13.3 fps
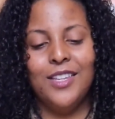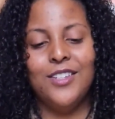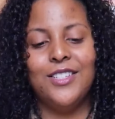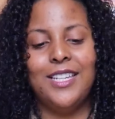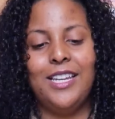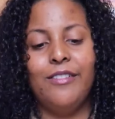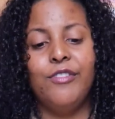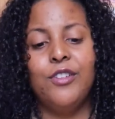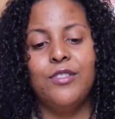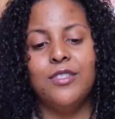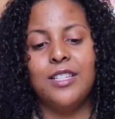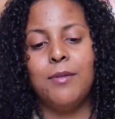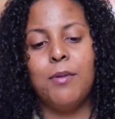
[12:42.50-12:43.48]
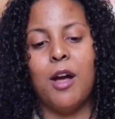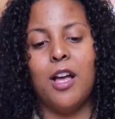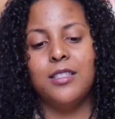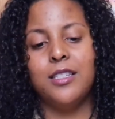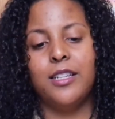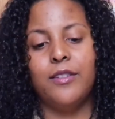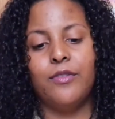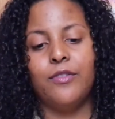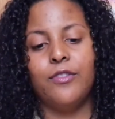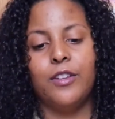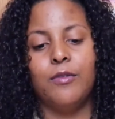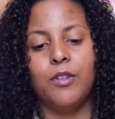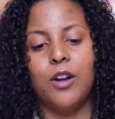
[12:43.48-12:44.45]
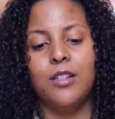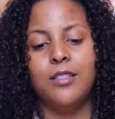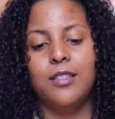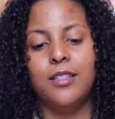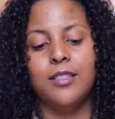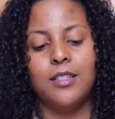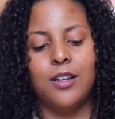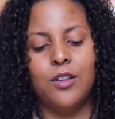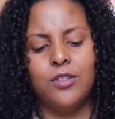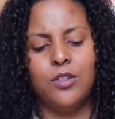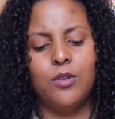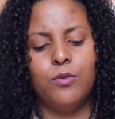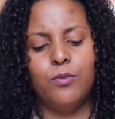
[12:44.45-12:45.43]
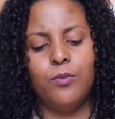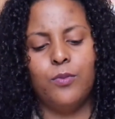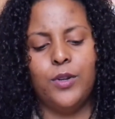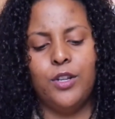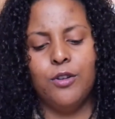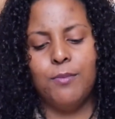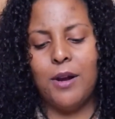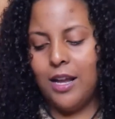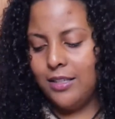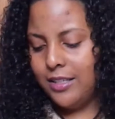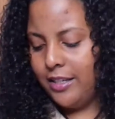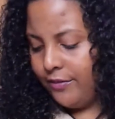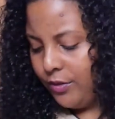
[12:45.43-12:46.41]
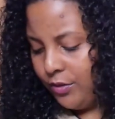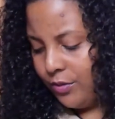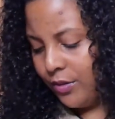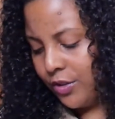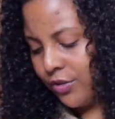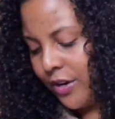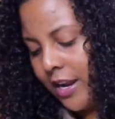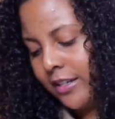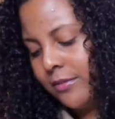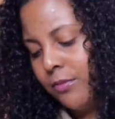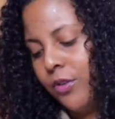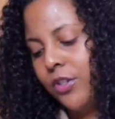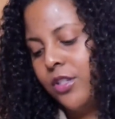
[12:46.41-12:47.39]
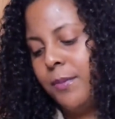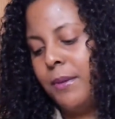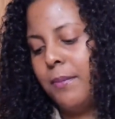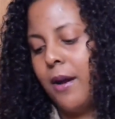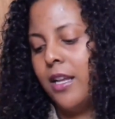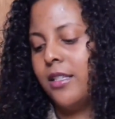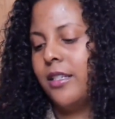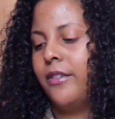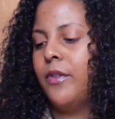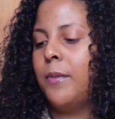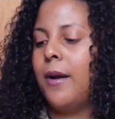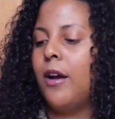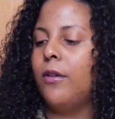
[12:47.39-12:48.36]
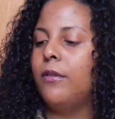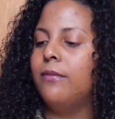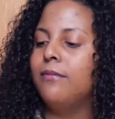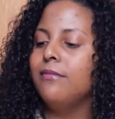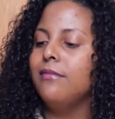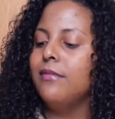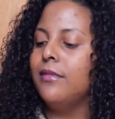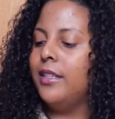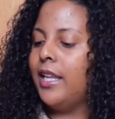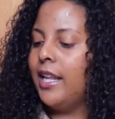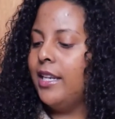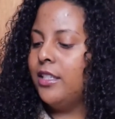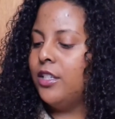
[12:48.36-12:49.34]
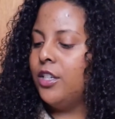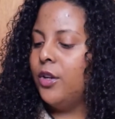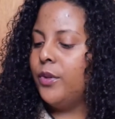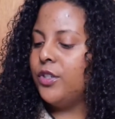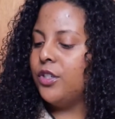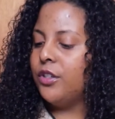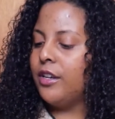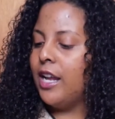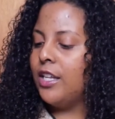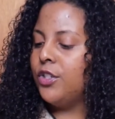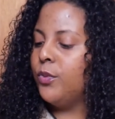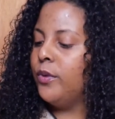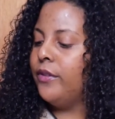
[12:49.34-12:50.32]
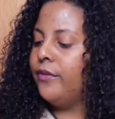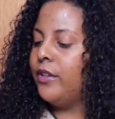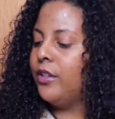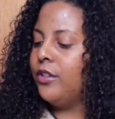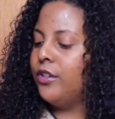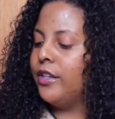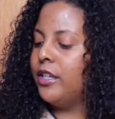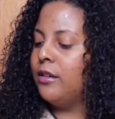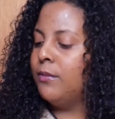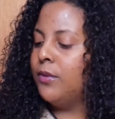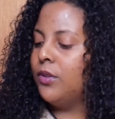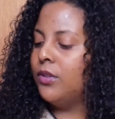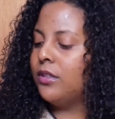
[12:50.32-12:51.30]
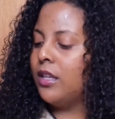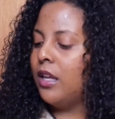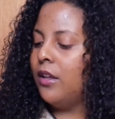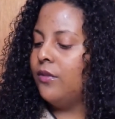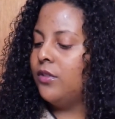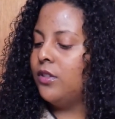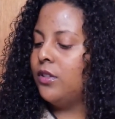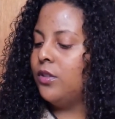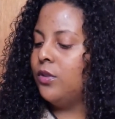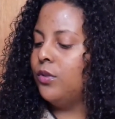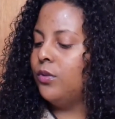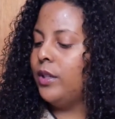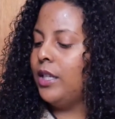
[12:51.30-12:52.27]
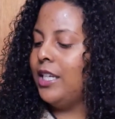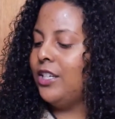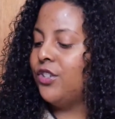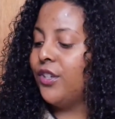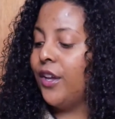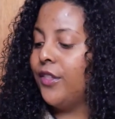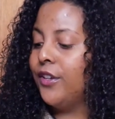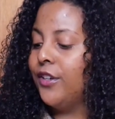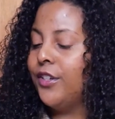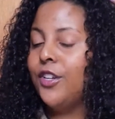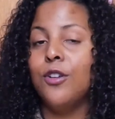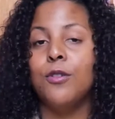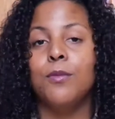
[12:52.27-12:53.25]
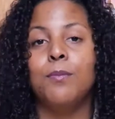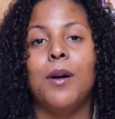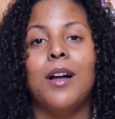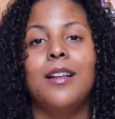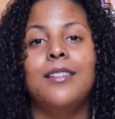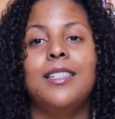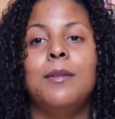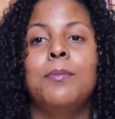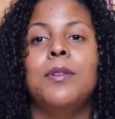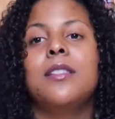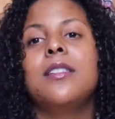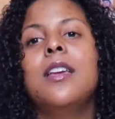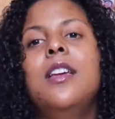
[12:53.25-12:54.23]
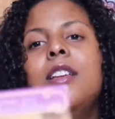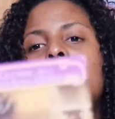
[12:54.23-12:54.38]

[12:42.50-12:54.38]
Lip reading: there's a need for you to stay positive in regards to this. And also, when you're positive, you do attract more to be positive about. Getting to know each other. As you reveal your innermost selves to each other, your bond deepens.